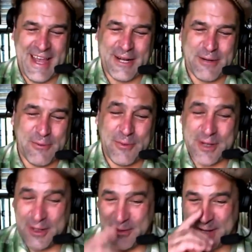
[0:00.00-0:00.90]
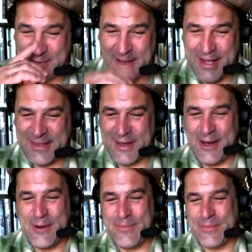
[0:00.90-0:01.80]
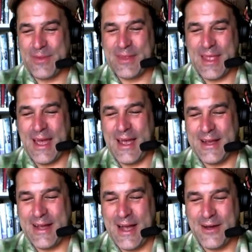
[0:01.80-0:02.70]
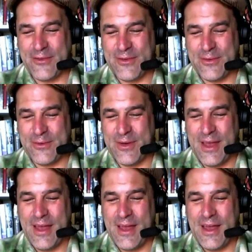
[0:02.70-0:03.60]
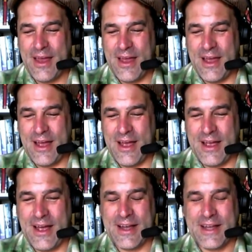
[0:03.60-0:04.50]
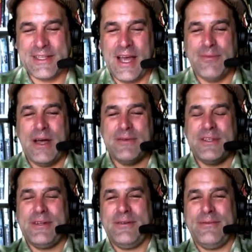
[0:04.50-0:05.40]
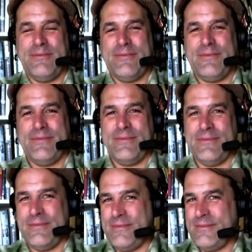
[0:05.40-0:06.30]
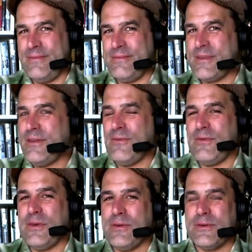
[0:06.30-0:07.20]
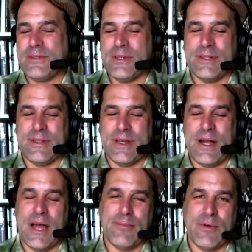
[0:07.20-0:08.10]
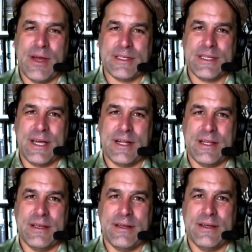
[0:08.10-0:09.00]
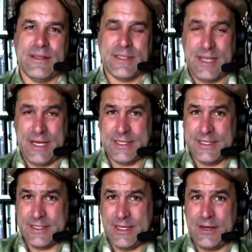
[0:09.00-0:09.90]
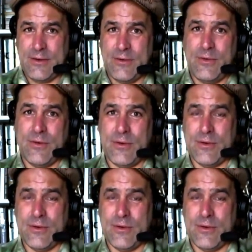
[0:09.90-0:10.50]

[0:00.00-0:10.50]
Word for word: Yeah, I didn't even want to go down that. Yeah, I also, I got to say, I was a little confused that HyperX kind of is licensing or